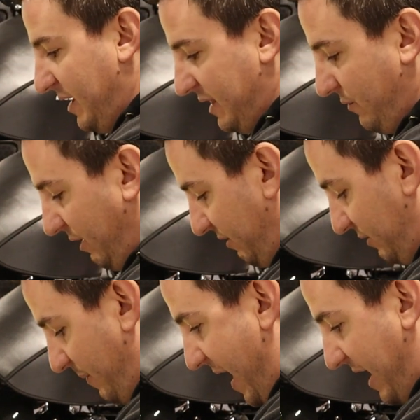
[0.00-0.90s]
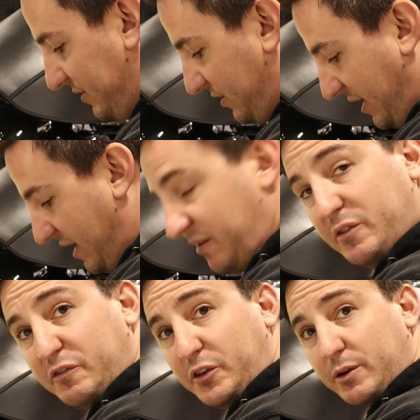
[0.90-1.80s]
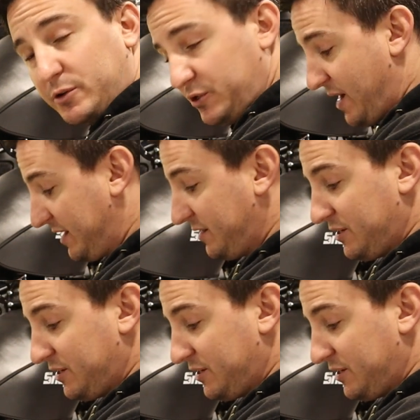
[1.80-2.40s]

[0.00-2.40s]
and we'll get these pads fully retracted.